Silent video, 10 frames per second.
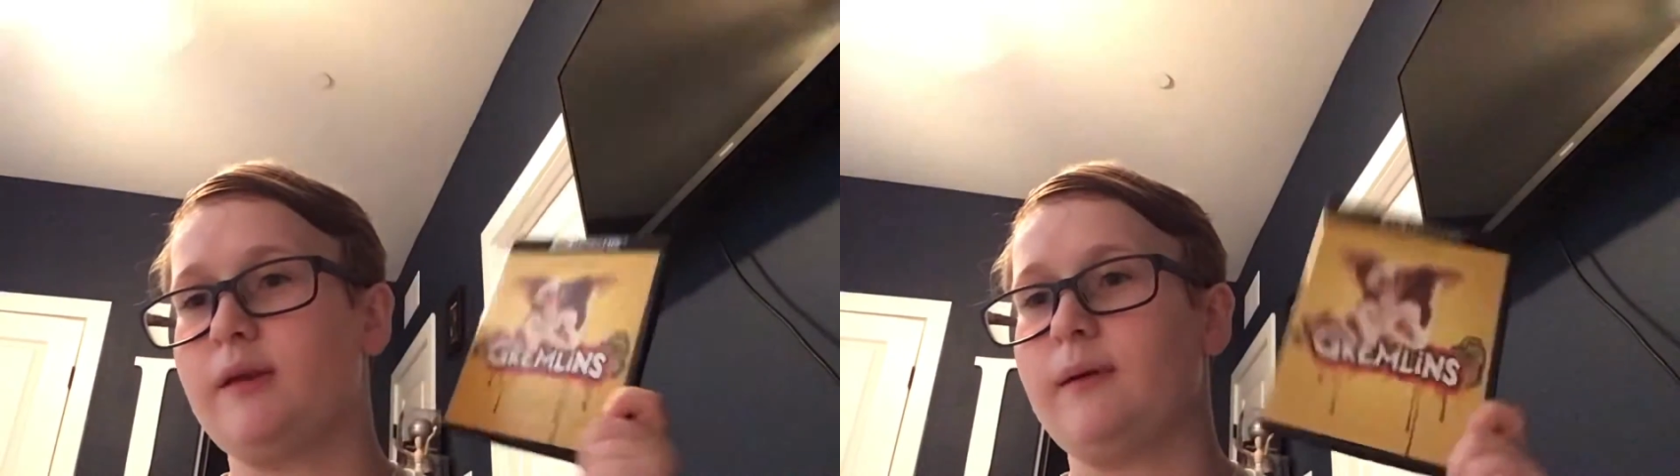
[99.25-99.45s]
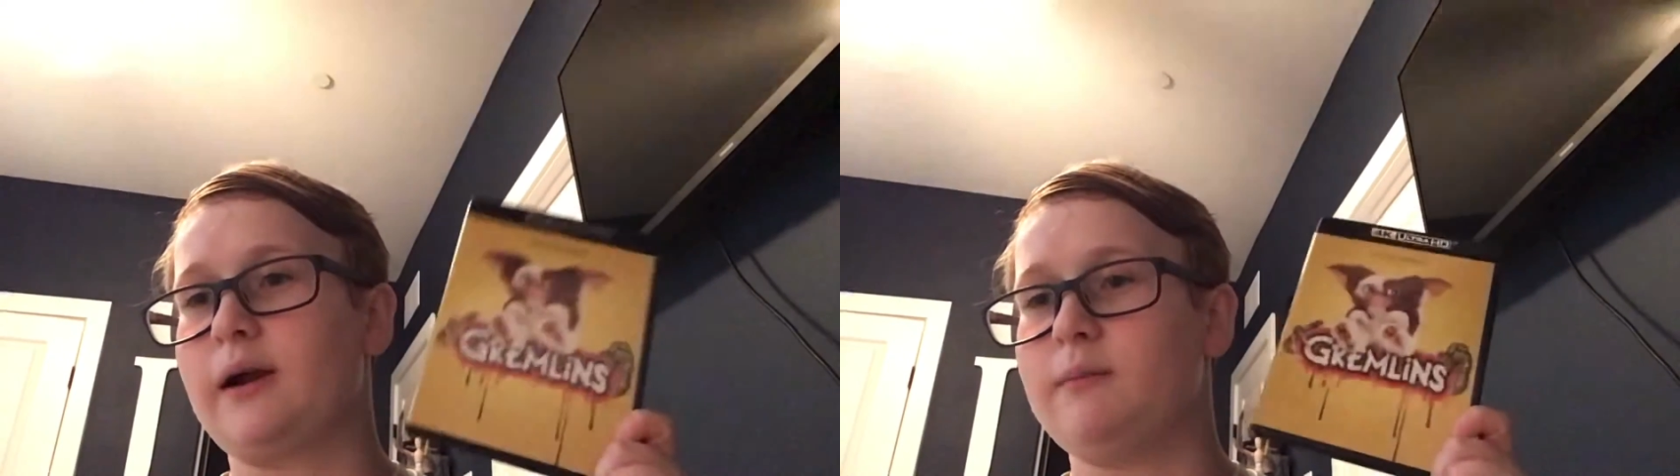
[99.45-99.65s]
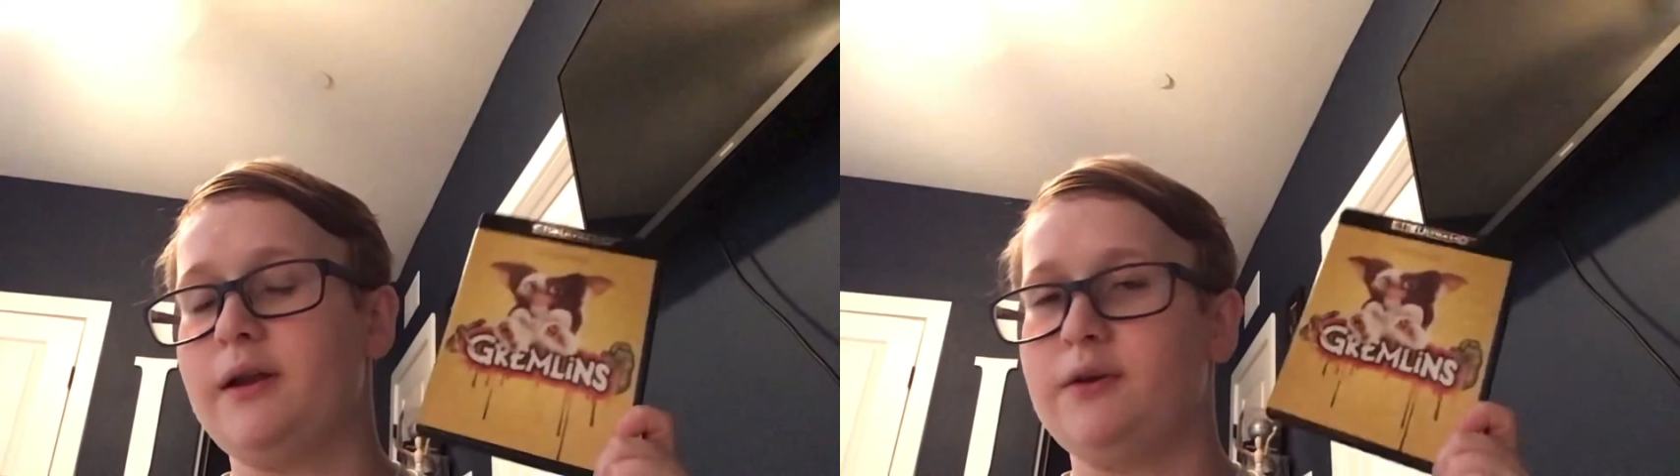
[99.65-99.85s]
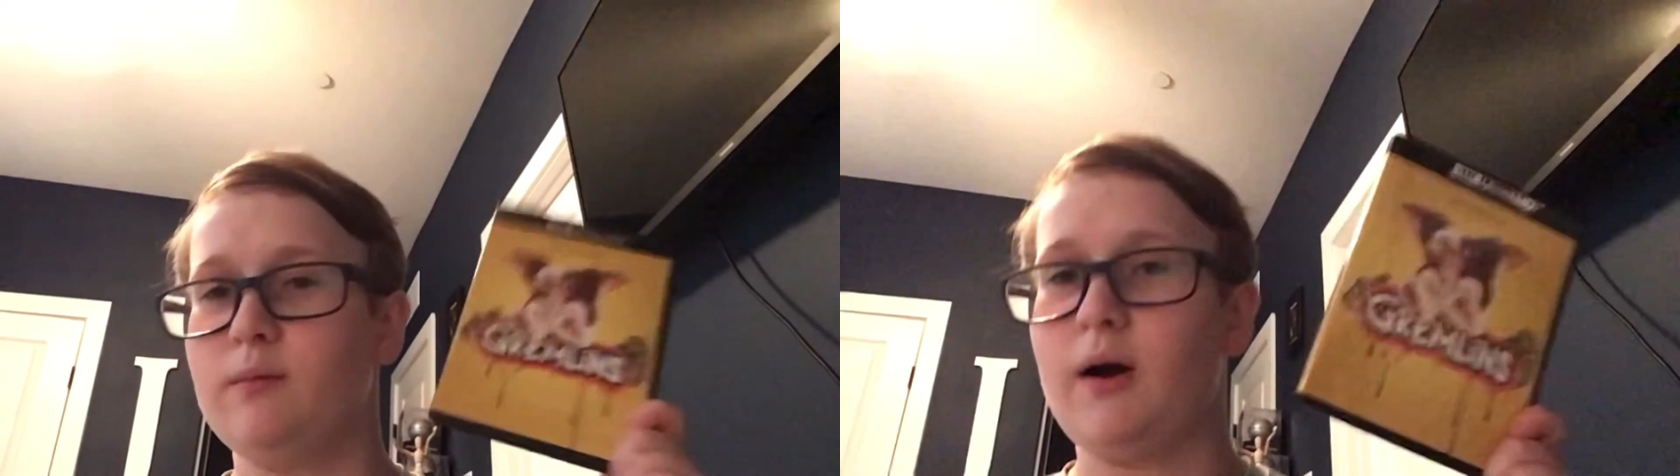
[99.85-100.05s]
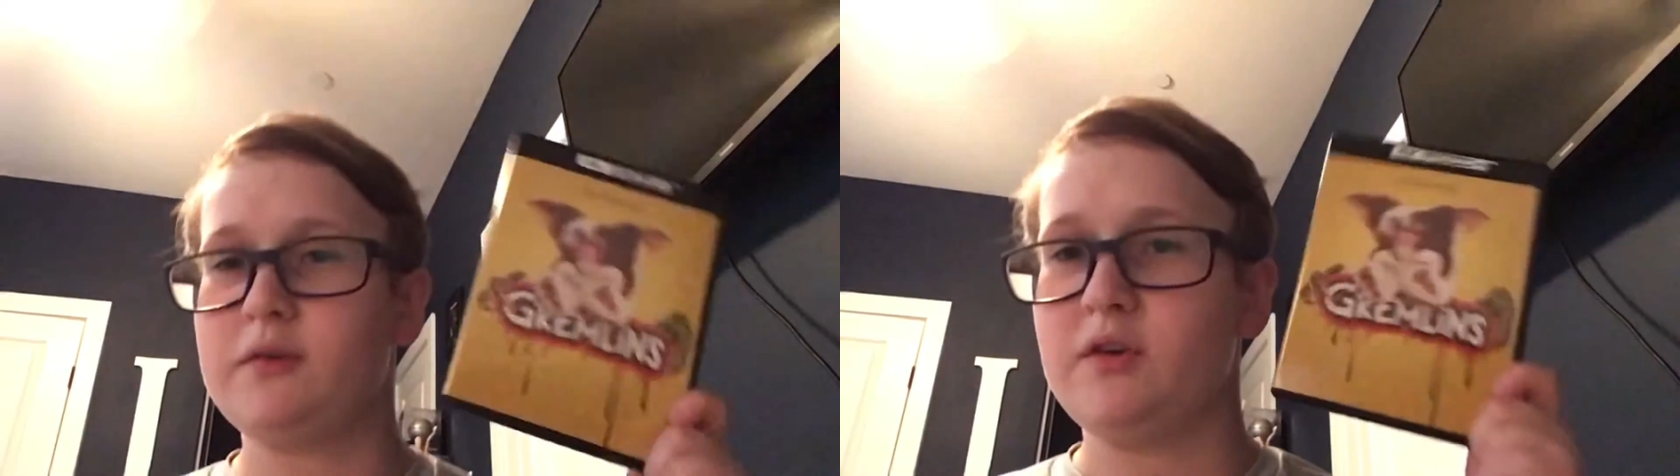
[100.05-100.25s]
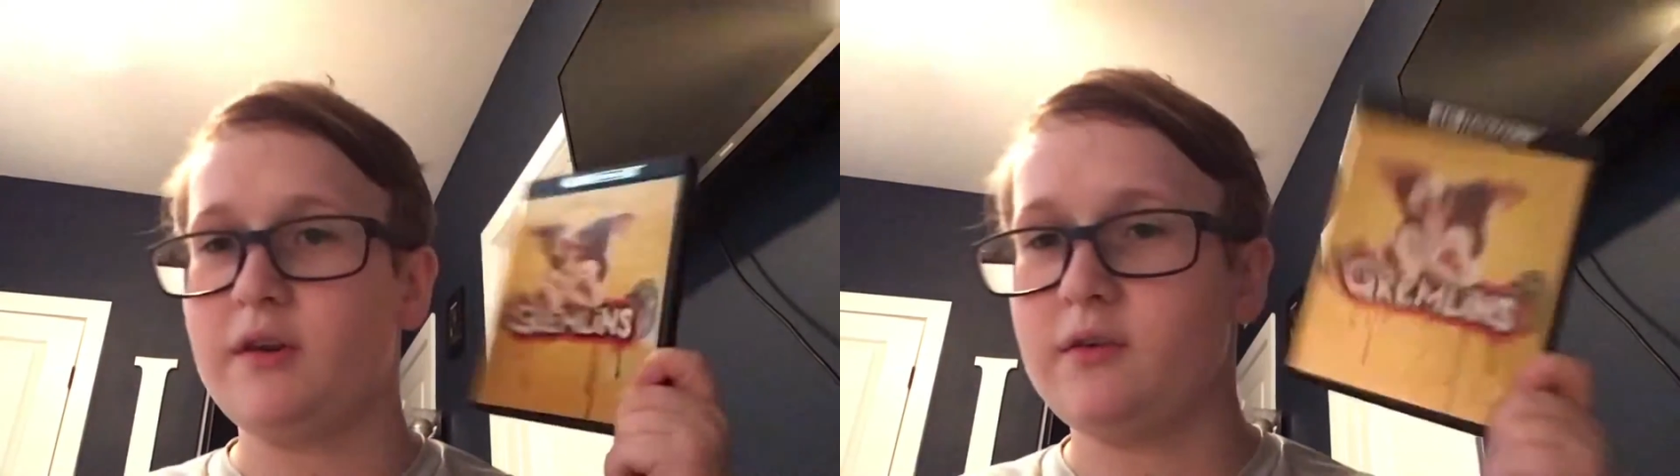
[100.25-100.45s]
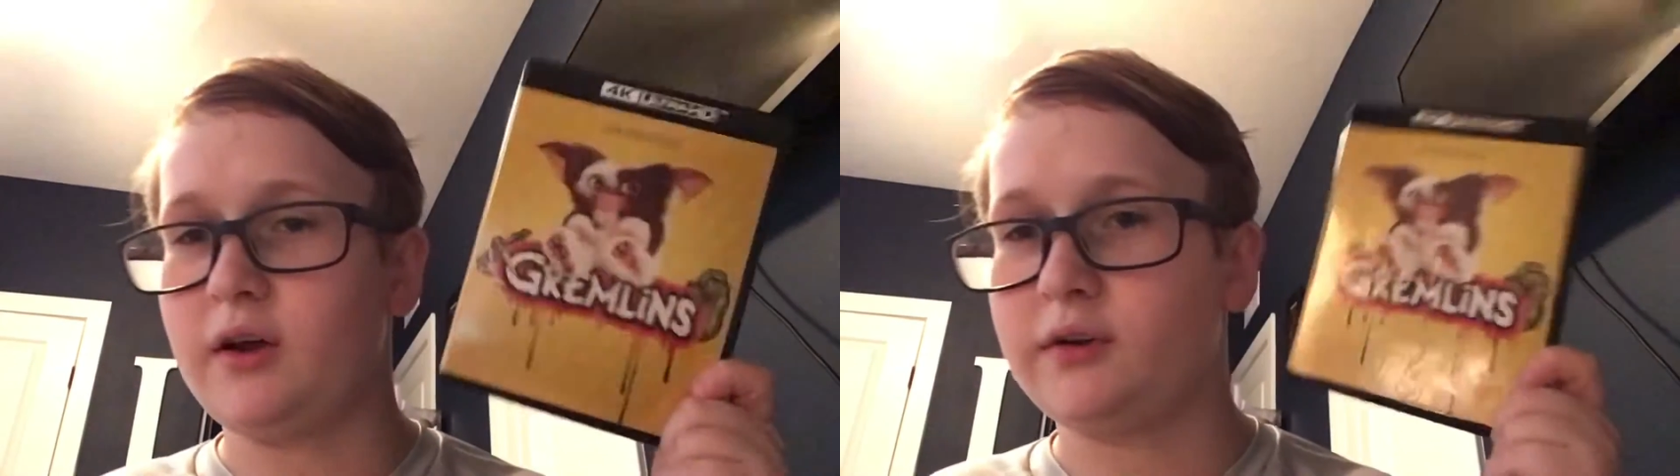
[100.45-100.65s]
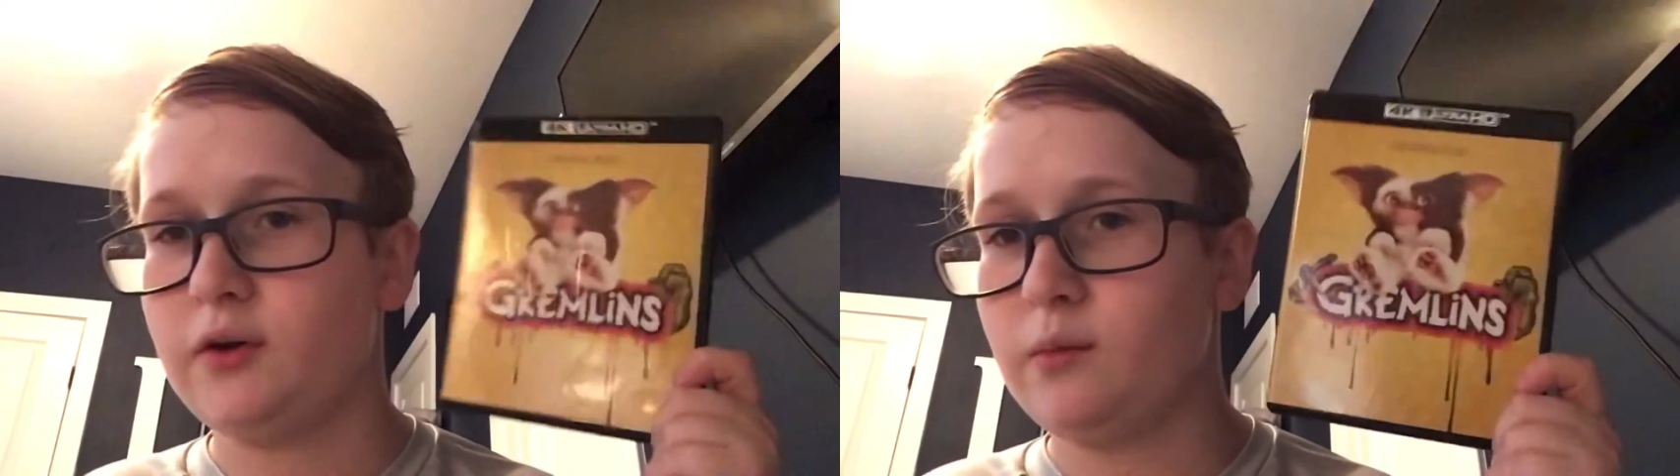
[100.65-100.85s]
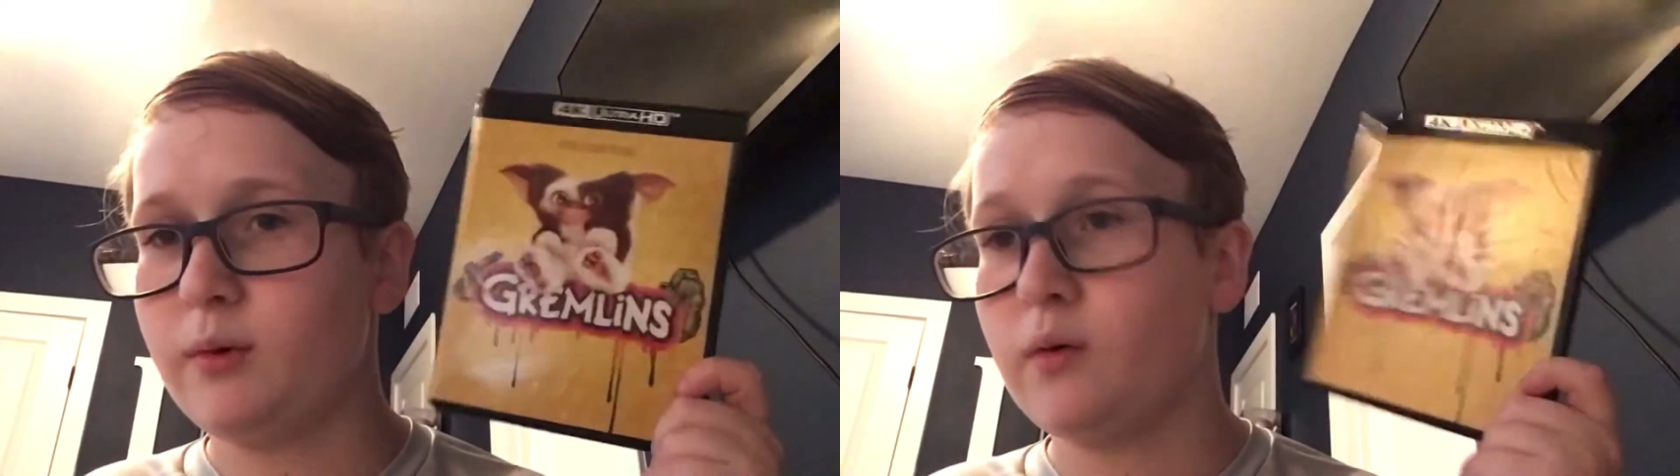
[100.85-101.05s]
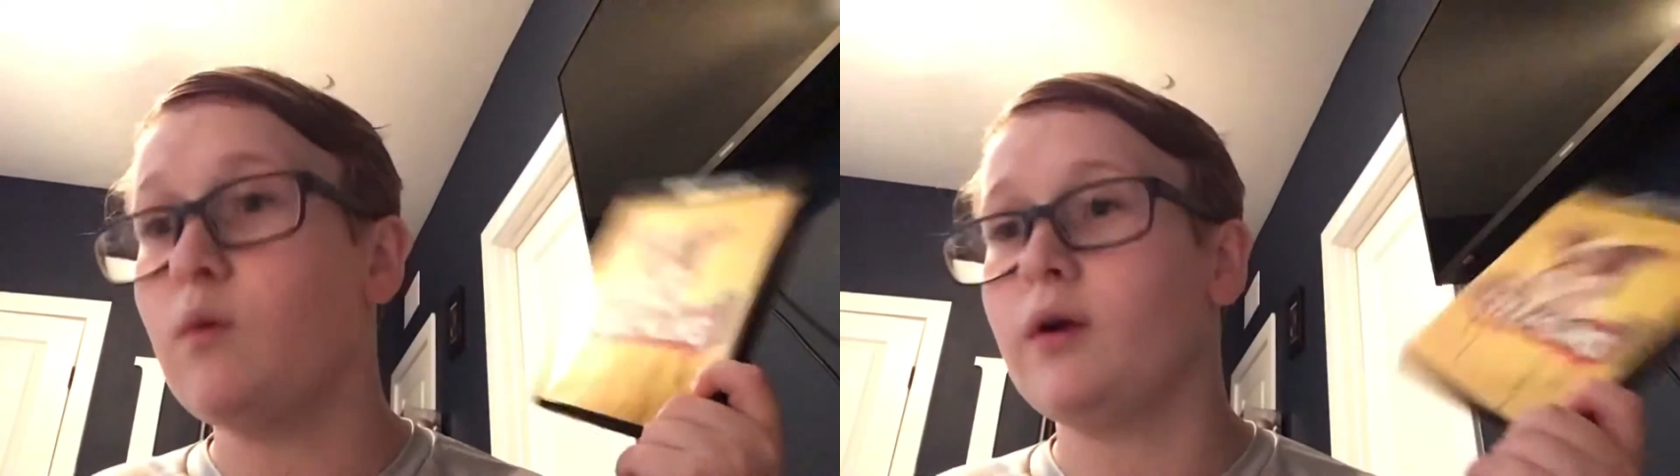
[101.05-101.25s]
I'd recommend you watch it this
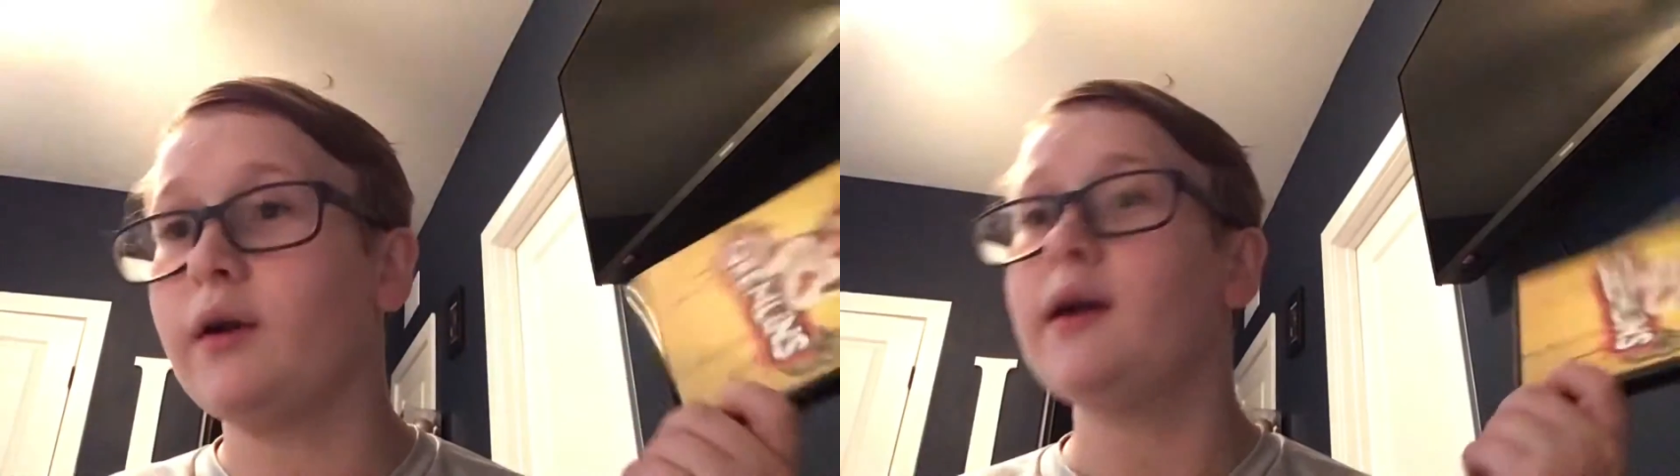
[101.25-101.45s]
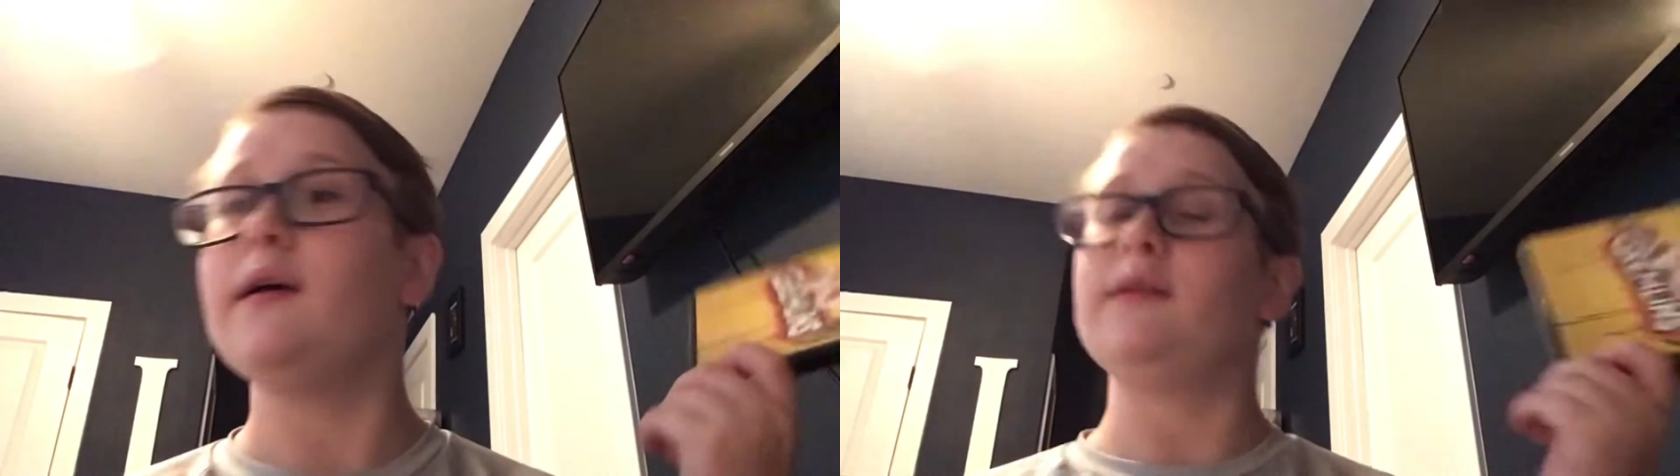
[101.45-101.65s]
October or